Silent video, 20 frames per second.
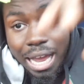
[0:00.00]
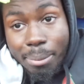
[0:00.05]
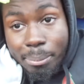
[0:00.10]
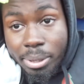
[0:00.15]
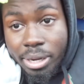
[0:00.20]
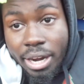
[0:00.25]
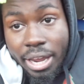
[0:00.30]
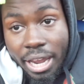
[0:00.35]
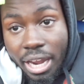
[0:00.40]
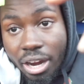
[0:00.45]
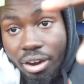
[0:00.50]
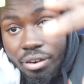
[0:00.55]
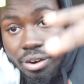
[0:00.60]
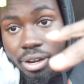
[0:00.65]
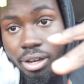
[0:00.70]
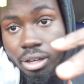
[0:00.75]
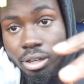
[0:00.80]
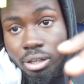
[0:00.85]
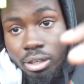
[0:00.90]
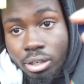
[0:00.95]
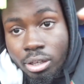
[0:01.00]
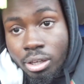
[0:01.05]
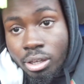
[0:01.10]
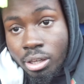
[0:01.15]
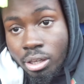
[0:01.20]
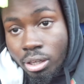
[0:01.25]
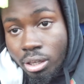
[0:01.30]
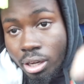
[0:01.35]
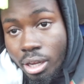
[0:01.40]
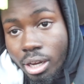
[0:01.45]
I'm in an area.
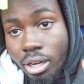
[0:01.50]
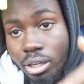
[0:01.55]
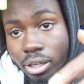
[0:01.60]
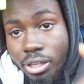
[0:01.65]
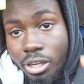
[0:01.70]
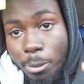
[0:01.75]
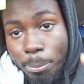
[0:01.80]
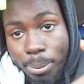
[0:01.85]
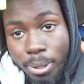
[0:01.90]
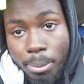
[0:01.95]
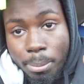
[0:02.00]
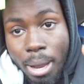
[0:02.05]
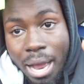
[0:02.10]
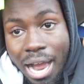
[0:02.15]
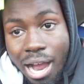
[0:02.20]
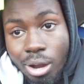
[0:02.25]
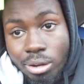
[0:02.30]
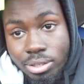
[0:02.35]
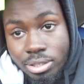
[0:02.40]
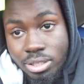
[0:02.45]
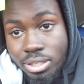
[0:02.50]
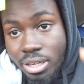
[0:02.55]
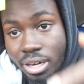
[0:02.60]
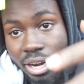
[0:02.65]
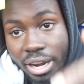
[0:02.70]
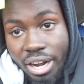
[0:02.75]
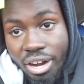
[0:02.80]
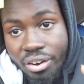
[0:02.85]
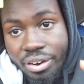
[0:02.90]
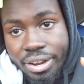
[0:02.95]
Luckily the people houses in
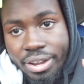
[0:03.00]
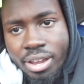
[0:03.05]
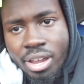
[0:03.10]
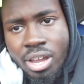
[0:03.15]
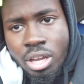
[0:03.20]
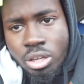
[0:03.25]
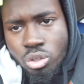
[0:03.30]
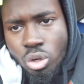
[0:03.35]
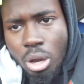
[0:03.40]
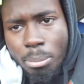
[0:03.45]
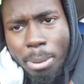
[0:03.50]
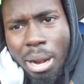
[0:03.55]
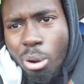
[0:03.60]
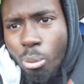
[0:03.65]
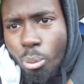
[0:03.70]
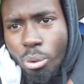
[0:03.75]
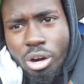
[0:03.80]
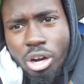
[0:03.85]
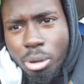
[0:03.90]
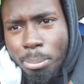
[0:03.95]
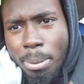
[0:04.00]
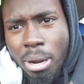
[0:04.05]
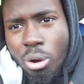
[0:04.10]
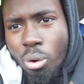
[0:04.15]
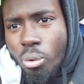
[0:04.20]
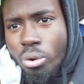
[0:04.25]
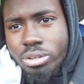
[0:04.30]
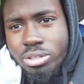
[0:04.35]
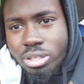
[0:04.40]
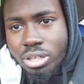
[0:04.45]
the area, so I'm not worried
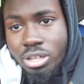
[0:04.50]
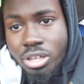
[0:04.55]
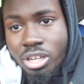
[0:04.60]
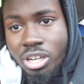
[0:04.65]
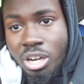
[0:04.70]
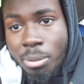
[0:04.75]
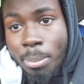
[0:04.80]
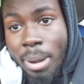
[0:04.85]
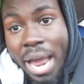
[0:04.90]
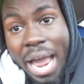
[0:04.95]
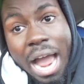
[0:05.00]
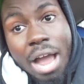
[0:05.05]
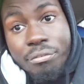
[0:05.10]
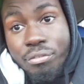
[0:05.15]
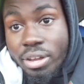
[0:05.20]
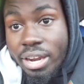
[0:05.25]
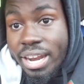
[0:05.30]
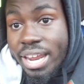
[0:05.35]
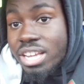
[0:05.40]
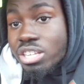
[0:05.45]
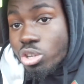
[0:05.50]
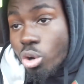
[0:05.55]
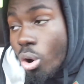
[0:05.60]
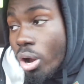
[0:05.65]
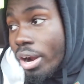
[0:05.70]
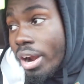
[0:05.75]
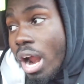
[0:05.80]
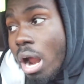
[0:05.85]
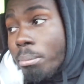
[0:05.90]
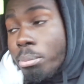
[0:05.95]
about going to the hood. But after this
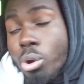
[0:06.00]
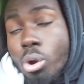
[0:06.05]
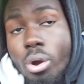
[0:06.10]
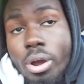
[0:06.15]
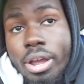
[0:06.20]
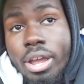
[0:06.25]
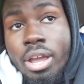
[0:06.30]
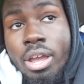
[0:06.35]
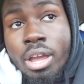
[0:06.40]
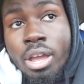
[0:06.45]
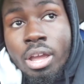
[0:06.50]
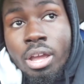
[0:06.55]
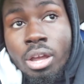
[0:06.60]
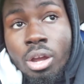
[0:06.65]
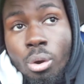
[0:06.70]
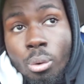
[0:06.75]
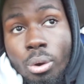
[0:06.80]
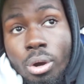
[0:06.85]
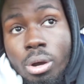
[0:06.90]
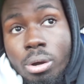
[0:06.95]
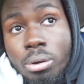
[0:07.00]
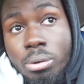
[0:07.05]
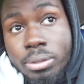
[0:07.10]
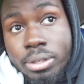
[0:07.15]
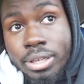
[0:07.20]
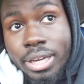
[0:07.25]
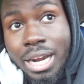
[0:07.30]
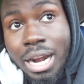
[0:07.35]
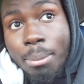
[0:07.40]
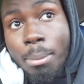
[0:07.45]
order I'm doing, well
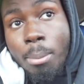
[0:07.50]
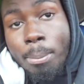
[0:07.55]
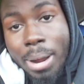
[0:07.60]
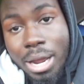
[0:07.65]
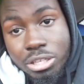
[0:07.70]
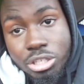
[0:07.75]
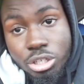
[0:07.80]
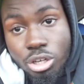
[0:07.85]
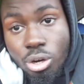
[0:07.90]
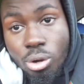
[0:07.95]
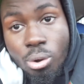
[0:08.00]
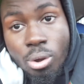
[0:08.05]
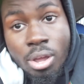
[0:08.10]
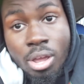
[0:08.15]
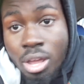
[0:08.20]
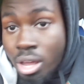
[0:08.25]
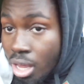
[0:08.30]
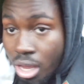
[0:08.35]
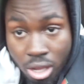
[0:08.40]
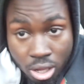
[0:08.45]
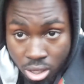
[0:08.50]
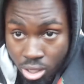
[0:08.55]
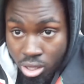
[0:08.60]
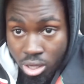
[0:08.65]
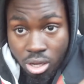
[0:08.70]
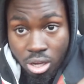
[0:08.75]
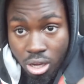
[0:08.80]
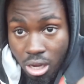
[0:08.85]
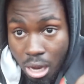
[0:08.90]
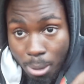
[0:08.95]
that I'm about to do,
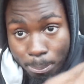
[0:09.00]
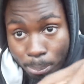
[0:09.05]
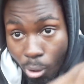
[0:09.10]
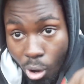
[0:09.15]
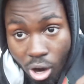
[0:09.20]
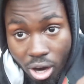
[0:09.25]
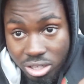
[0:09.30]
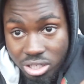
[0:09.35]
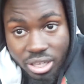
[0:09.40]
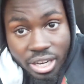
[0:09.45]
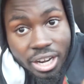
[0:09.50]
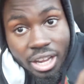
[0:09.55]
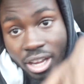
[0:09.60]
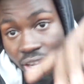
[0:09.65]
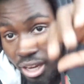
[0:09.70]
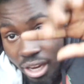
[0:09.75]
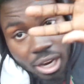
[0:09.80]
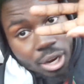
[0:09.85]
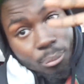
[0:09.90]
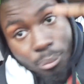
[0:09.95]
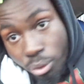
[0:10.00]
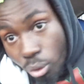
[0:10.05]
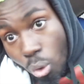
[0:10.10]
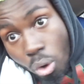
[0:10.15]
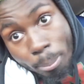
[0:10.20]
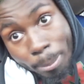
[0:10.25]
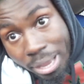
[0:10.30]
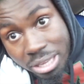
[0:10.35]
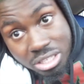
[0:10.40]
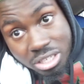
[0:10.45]
I'm pausing it and we're
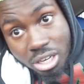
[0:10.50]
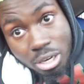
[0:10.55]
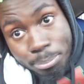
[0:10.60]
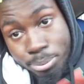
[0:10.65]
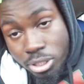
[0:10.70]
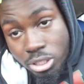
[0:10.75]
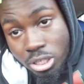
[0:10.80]
going back to the